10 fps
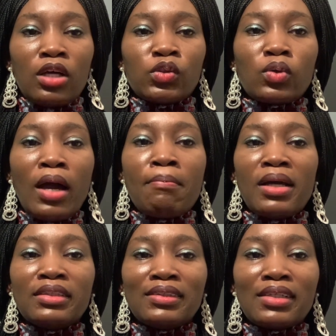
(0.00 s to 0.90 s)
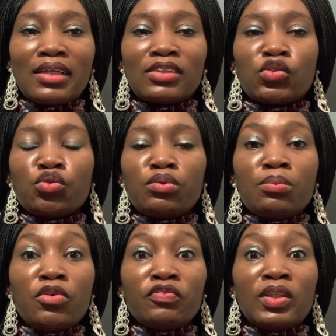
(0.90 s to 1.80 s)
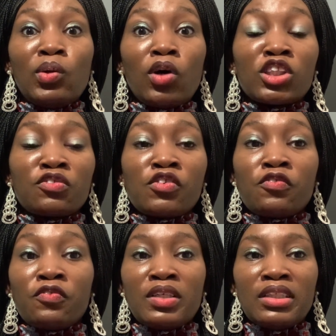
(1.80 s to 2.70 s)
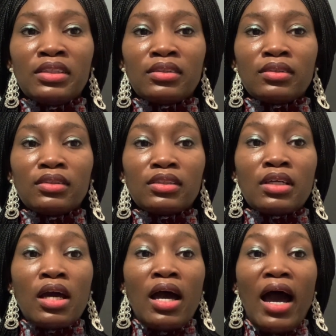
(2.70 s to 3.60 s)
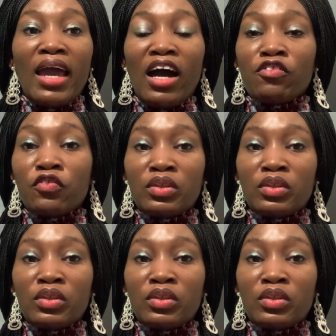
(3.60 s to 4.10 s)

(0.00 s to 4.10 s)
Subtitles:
So I meditate to remove the lustful feelings I have for